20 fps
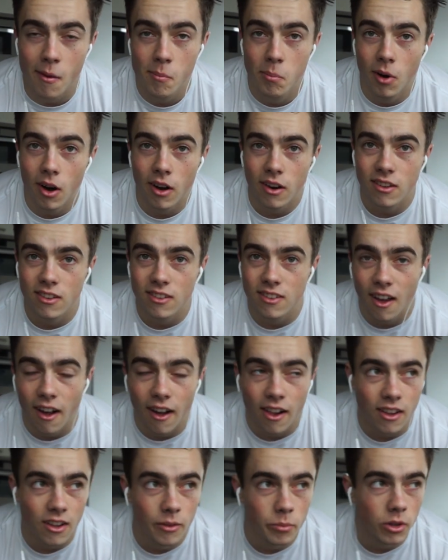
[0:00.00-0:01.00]
I bought a
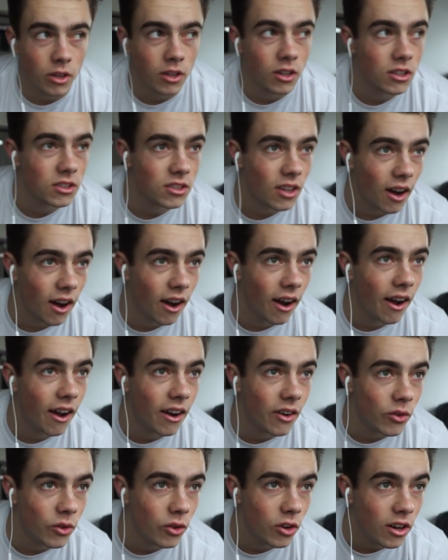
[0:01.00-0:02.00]
salad because I
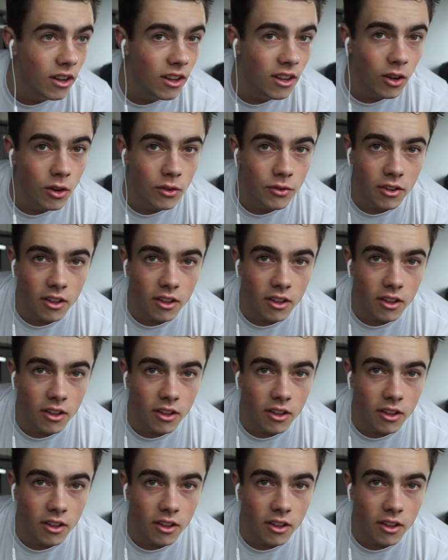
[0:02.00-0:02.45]
really don't